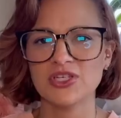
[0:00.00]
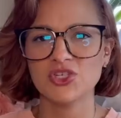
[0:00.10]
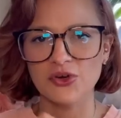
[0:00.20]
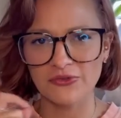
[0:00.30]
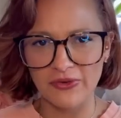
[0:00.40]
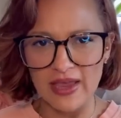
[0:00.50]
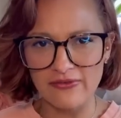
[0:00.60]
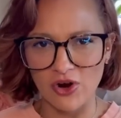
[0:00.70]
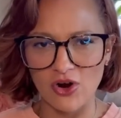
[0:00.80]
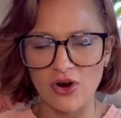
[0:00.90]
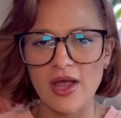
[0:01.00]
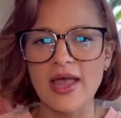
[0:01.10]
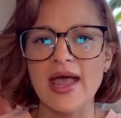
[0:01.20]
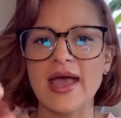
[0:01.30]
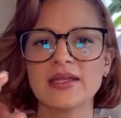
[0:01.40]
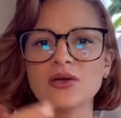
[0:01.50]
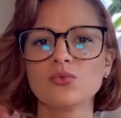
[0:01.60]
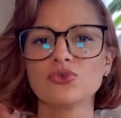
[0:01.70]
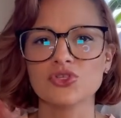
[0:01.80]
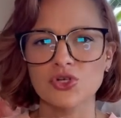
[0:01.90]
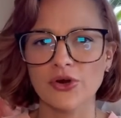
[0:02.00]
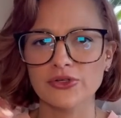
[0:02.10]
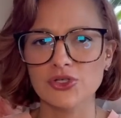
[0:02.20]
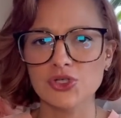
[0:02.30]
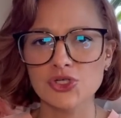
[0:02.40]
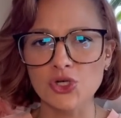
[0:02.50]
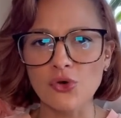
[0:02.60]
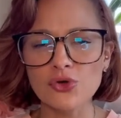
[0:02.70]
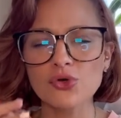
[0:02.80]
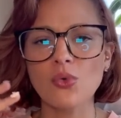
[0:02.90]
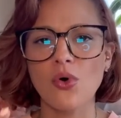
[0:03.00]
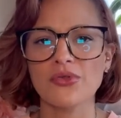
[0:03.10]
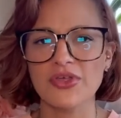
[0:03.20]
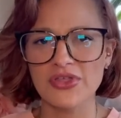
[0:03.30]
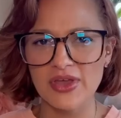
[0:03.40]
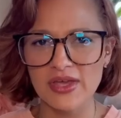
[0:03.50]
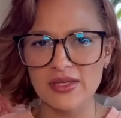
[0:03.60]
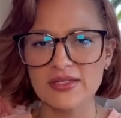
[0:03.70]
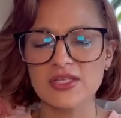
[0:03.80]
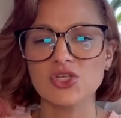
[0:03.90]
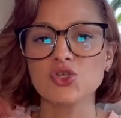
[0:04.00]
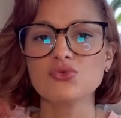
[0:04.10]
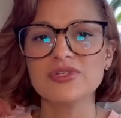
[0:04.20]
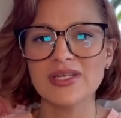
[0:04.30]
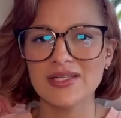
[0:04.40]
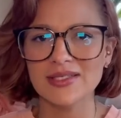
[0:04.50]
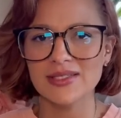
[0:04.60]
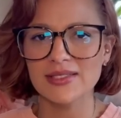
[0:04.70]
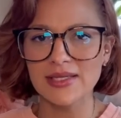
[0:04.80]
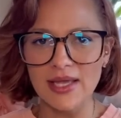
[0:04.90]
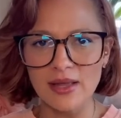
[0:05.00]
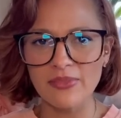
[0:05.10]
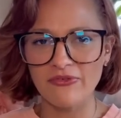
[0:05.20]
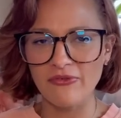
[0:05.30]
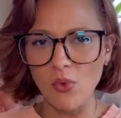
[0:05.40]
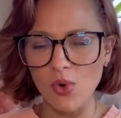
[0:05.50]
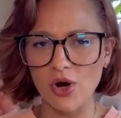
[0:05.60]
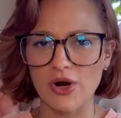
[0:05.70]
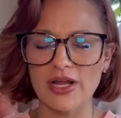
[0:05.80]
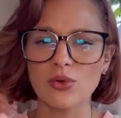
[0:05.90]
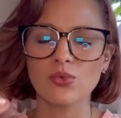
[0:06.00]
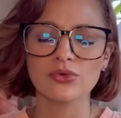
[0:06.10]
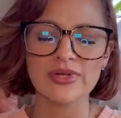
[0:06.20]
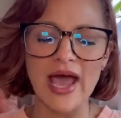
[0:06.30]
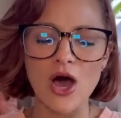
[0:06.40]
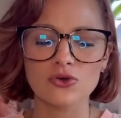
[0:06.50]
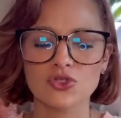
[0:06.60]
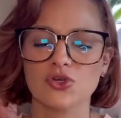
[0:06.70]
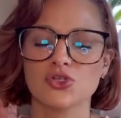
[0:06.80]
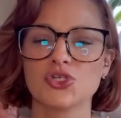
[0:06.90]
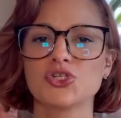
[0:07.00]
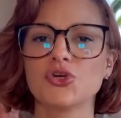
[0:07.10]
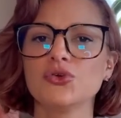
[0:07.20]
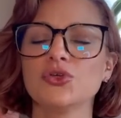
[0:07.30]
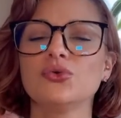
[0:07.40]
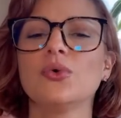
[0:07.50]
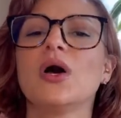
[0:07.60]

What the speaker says: your favor, and it will start to show you all the things that you didn't see before. It will now start to show you